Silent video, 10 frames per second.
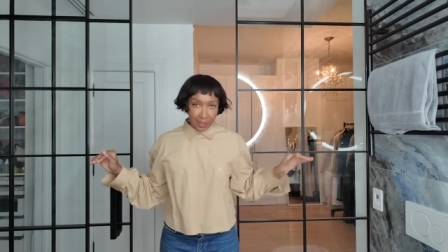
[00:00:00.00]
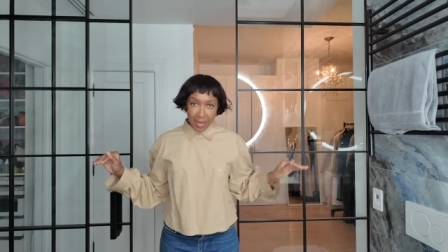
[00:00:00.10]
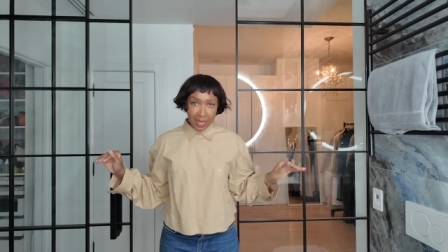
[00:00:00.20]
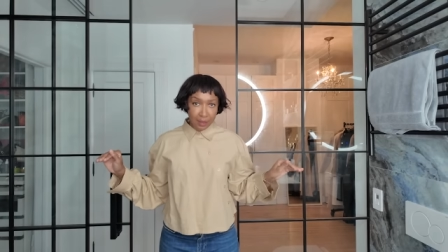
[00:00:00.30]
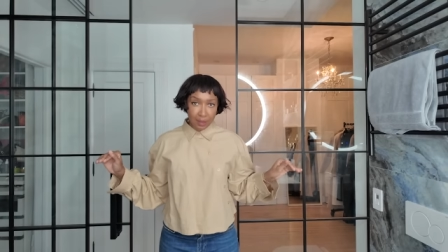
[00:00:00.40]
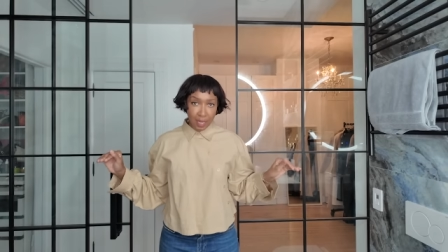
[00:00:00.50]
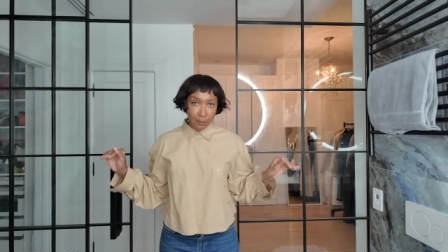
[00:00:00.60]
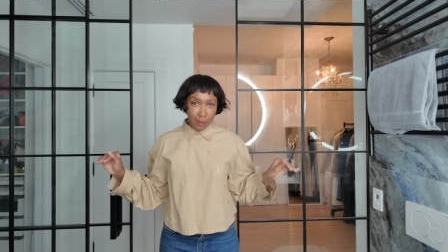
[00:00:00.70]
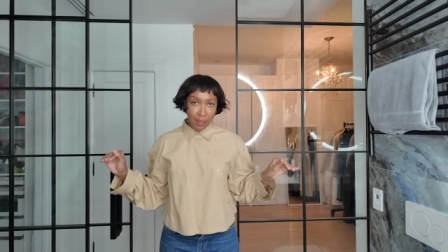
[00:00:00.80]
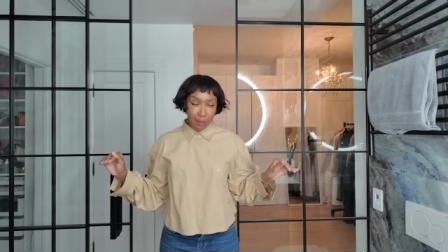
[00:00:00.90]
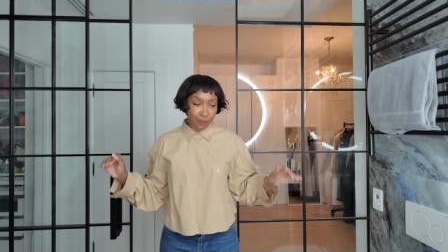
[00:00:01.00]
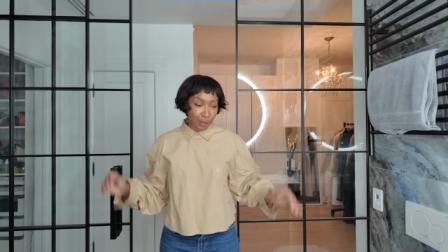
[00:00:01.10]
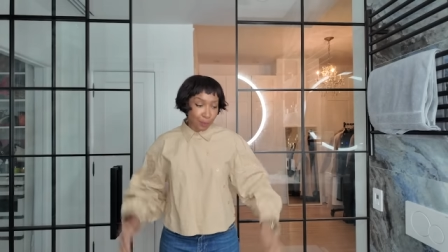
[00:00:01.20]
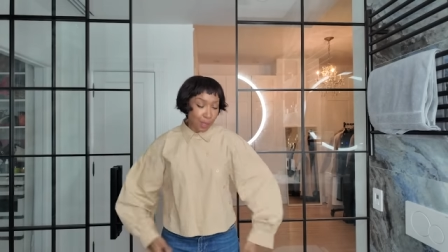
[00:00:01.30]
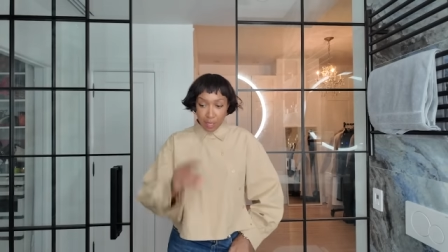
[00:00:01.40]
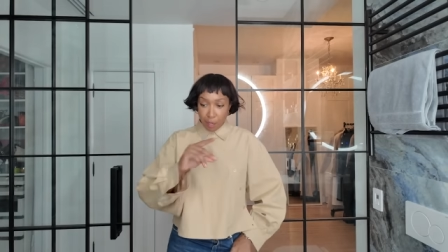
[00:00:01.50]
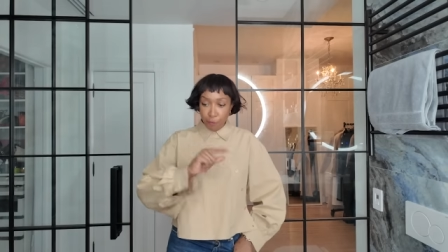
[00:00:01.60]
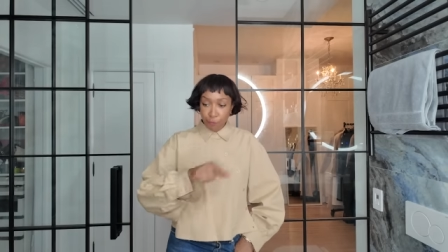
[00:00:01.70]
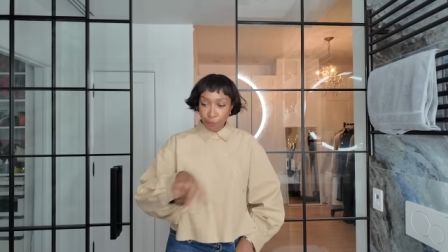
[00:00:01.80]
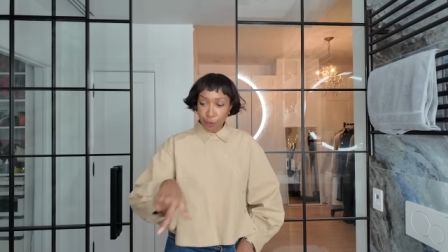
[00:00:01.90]
hands down, I love them. Now
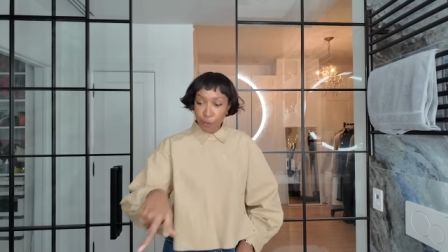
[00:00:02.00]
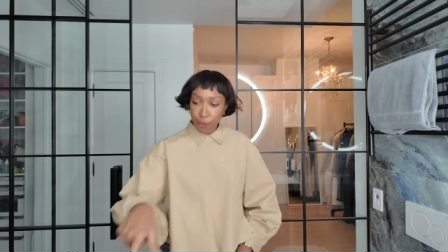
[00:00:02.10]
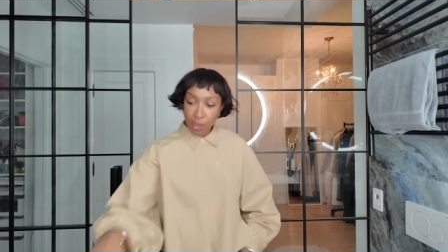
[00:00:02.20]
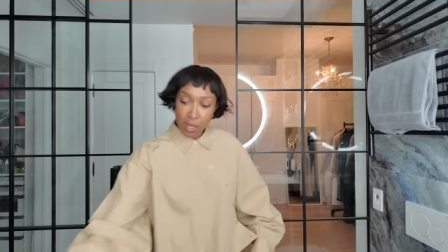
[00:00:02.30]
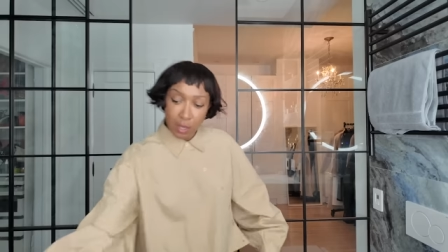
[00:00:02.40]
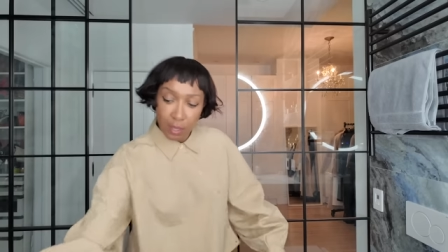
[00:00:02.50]
for